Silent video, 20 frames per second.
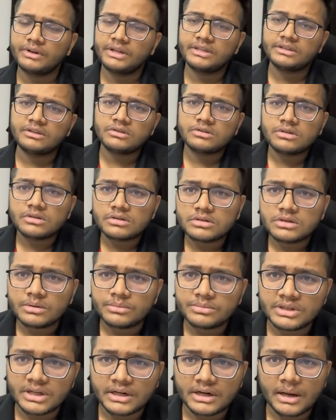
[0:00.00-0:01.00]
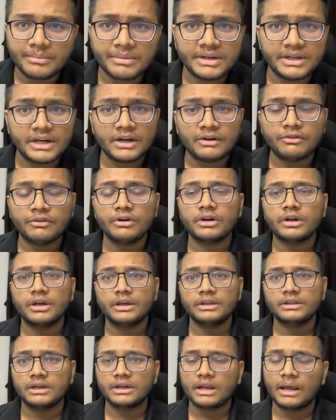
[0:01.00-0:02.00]
When I say systems, there can be
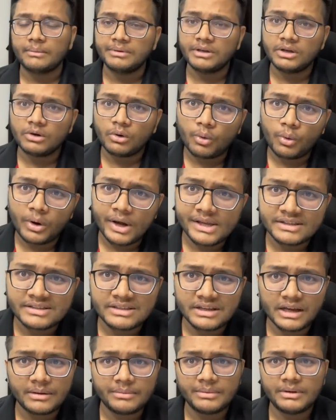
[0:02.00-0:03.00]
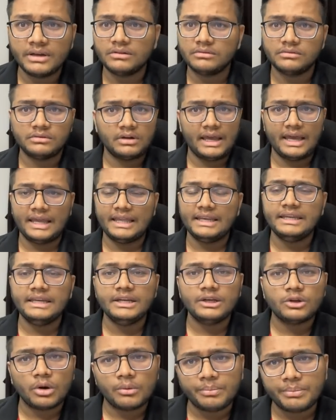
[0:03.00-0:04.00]
networking, there can be O S, there can be
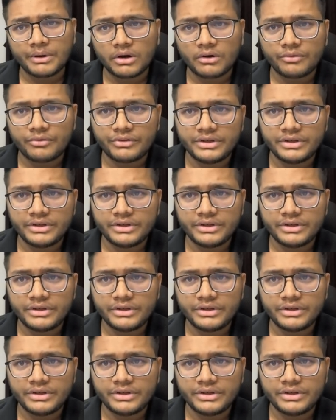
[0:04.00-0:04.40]
any topic of